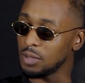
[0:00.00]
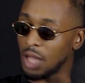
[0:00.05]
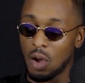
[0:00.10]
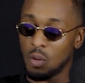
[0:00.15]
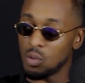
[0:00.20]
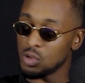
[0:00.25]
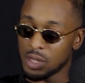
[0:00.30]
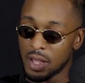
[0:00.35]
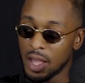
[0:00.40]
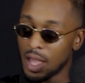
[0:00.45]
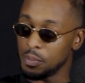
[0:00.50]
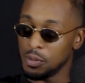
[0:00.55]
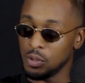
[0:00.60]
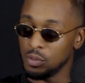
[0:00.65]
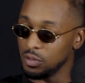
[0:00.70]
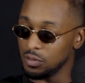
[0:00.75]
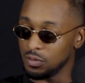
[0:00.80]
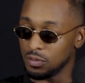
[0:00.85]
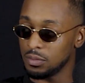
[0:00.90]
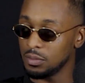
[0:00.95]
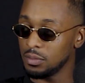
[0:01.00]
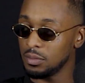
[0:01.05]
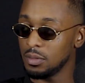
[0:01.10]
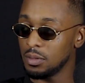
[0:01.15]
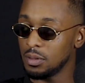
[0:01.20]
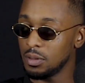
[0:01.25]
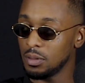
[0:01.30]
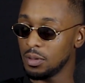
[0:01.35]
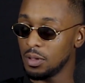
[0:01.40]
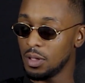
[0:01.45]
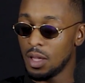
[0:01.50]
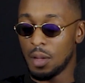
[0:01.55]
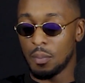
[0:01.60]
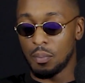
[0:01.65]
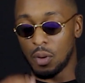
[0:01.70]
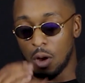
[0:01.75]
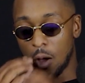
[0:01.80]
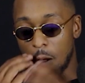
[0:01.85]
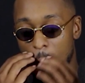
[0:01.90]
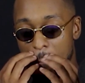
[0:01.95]
That I wasn't happy with.
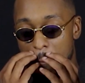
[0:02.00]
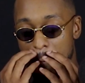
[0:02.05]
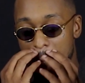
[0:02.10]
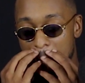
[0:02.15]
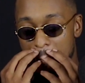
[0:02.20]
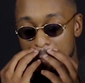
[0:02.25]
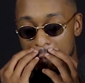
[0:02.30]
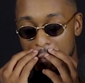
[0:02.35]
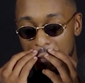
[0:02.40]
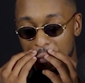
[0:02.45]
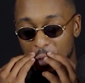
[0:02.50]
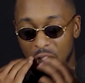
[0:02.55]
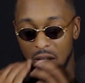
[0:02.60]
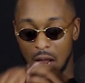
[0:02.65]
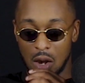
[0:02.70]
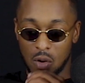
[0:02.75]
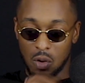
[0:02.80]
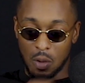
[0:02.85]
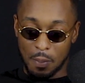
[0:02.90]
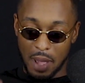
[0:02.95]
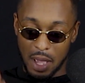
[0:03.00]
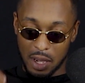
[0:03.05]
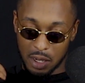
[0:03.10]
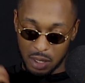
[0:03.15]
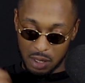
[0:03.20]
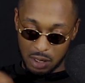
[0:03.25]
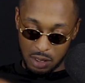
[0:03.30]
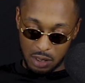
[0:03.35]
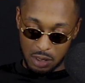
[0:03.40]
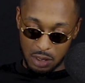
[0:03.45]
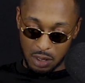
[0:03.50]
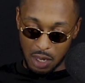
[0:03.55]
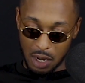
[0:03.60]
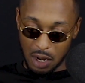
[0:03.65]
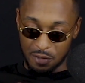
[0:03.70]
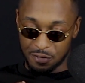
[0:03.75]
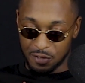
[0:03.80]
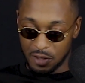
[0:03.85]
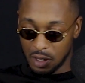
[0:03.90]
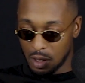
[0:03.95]
But when I look back at it and I
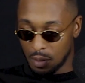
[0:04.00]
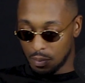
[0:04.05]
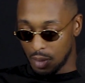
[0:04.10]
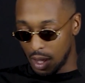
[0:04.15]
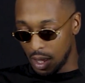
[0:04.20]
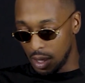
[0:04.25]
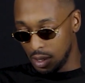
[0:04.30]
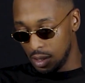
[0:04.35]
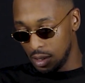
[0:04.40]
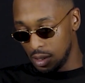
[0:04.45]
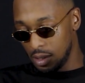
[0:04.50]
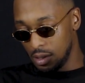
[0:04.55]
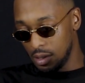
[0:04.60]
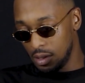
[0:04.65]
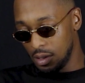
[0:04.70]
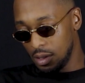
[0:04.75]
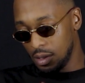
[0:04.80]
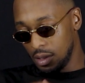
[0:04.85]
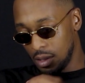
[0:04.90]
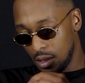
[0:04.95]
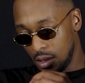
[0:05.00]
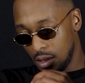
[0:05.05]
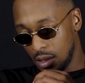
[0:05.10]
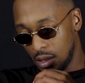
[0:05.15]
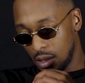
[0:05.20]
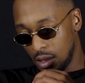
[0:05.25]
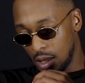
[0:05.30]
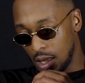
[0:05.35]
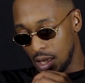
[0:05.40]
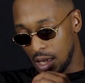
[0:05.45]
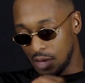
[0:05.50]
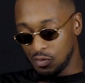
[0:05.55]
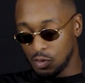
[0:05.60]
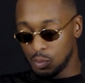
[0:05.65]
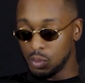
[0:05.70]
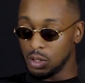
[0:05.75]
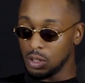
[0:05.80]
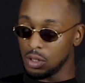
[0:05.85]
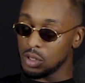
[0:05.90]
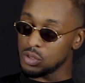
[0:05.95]
think about it,
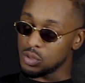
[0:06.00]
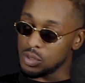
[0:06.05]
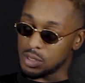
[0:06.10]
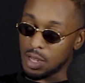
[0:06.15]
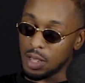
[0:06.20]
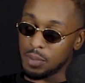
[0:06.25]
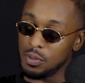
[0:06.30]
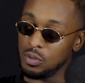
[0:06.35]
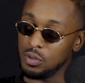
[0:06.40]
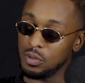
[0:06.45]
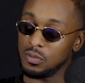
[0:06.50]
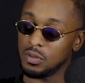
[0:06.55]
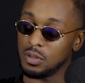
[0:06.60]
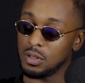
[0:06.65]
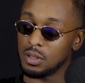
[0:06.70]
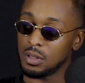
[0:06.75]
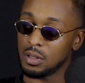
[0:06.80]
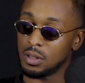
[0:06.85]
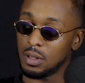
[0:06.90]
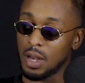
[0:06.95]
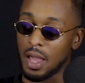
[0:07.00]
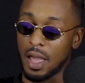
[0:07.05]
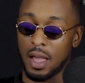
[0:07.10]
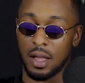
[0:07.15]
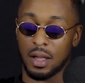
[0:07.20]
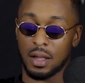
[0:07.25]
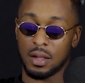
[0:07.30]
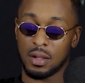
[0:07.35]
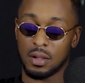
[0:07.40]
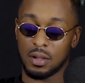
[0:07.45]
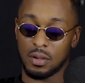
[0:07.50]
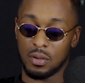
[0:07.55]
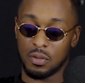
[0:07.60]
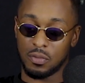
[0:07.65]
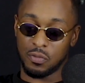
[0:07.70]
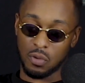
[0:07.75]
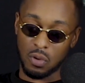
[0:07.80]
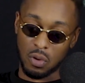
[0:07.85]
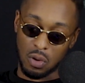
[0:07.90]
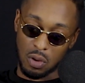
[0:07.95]
everybody else was happy with it. Like,
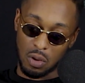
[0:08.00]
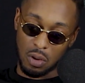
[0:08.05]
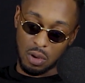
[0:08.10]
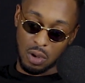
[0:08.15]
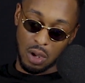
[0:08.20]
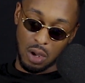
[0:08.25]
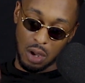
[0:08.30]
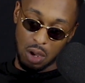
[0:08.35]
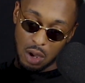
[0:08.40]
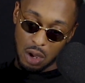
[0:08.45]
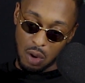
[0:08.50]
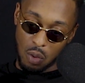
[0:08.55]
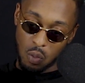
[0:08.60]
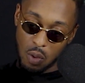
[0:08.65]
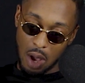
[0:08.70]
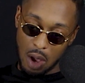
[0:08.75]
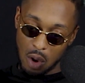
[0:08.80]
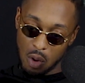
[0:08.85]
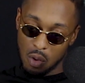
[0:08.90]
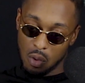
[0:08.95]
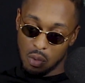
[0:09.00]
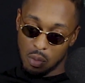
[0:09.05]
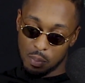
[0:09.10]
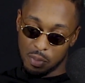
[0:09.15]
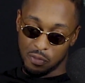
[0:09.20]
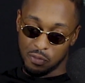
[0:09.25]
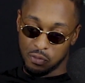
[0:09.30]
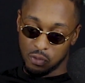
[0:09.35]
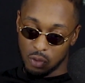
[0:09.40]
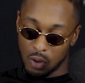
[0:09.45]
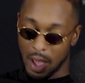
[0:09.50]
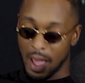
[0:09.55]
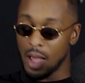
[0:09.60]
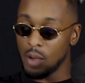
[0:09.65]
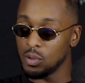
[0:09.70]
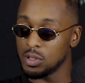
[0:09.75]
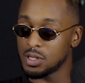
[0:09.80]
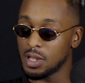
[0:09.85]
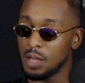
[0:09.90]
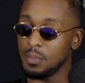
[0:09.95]
for a while before I
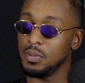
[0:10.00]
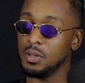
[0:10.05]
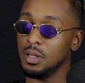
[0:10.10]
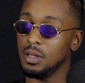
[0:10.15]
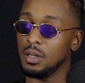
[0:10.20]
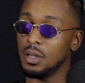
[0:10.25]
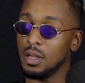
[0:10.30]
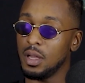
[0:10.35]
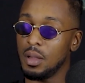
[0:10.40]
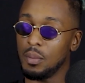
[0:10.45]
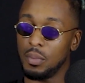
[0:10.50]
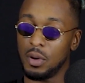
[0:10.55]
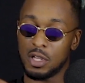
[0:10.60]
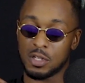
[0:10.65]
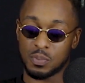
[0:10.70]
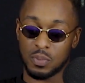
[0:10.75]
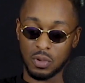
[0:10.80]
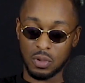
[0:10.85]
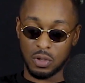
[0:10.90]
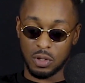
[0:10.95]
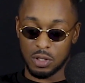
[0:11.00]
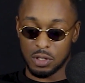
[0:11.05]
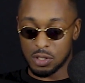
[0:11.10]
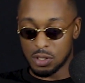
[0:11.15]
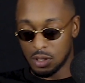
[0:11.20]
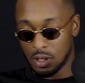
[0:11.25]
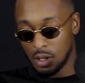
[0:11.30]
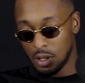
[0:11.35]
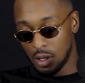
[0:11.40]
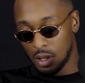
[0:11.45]
was happy. But it's because,